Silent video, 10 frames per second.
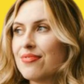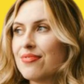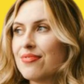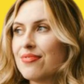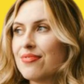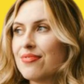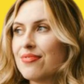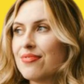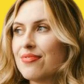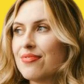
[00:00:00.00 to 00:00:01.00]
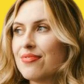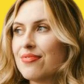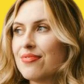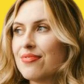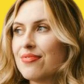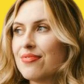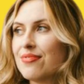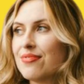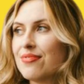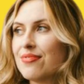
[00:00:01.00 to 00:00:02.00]

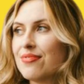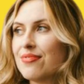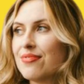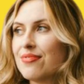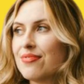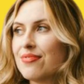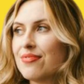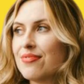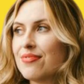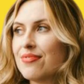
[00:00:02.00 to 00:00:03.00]
The face doesn't move, so there is nothing to read.